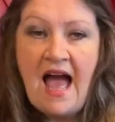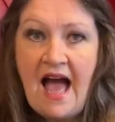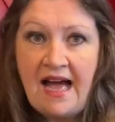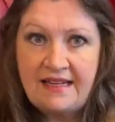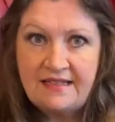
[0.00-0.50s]

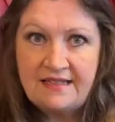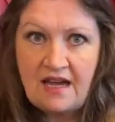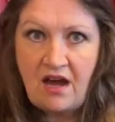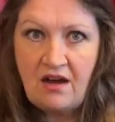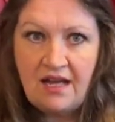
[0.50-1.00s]
And
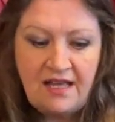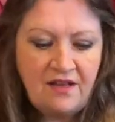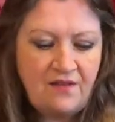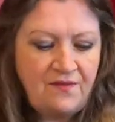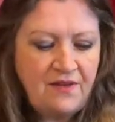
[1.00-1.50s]
I
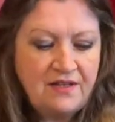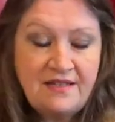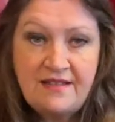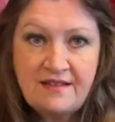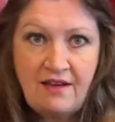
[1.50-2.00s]
have
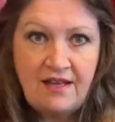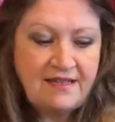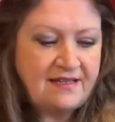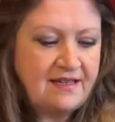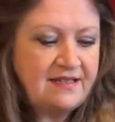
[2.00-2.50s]

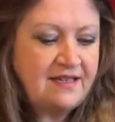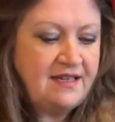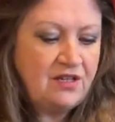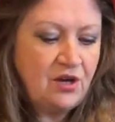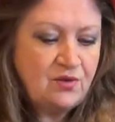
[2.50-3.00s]
designed a tea
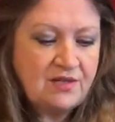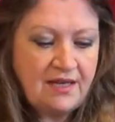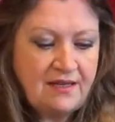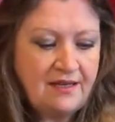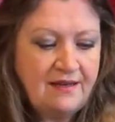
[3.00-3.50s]

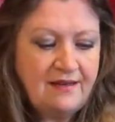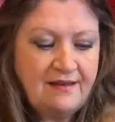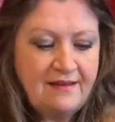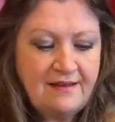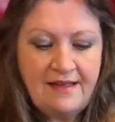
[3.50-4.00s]
cosy,
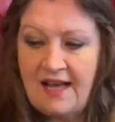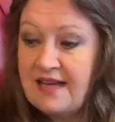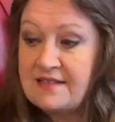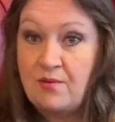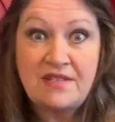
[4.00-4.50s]

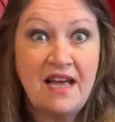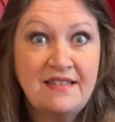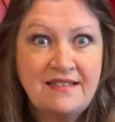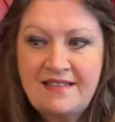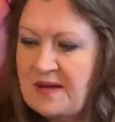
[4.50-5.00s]
as I was
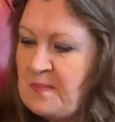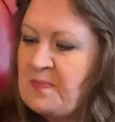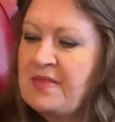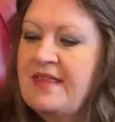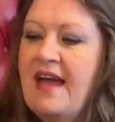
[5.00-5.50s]
asked.
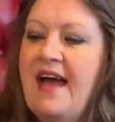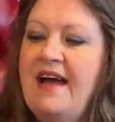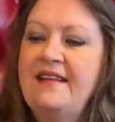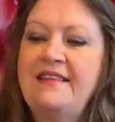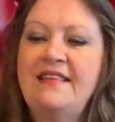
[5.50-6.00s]

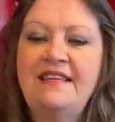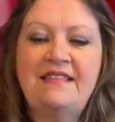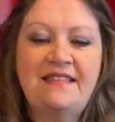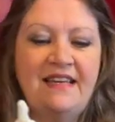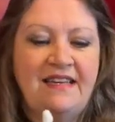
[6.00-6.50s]
And
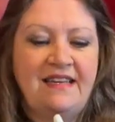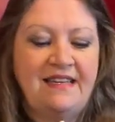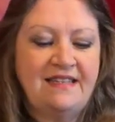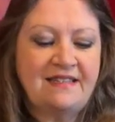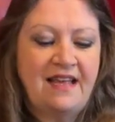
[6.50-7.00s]
this
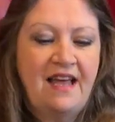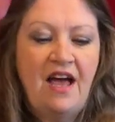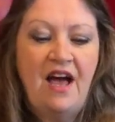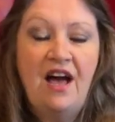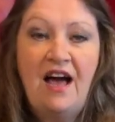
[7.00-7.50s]
is
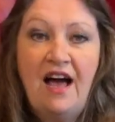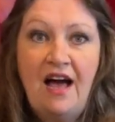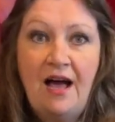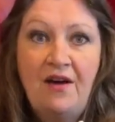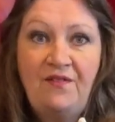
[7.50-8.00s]

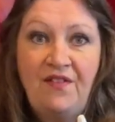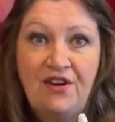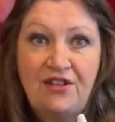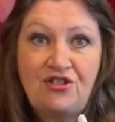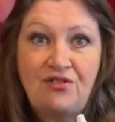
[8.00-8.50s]
a
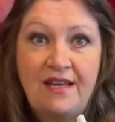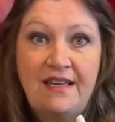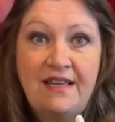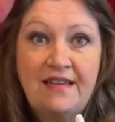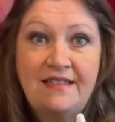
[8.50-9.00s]
fir
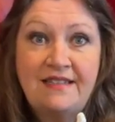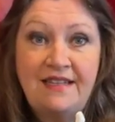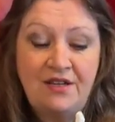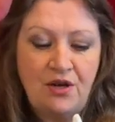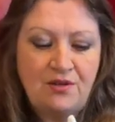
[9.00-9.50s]
tree
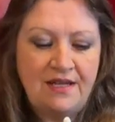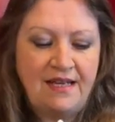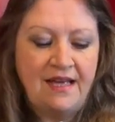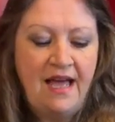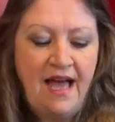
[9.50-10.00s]
tea cosy,
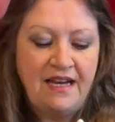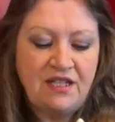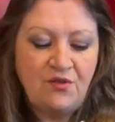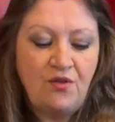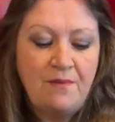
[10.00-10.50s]
and
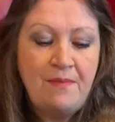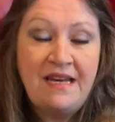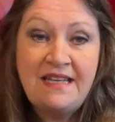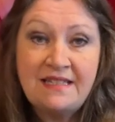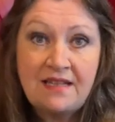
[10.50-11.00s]
it's for a
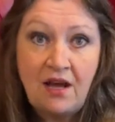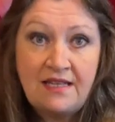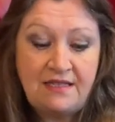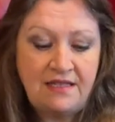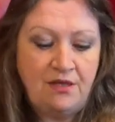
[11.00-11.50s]

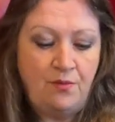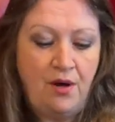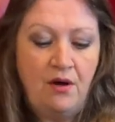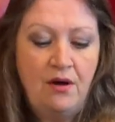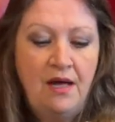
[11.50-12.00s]
mini-sized
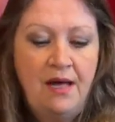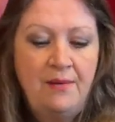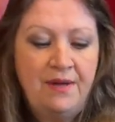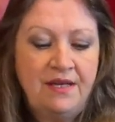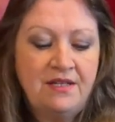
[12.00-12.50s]
teapot
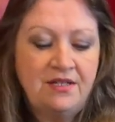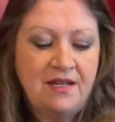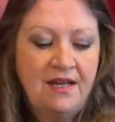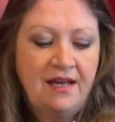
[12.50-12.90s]
because,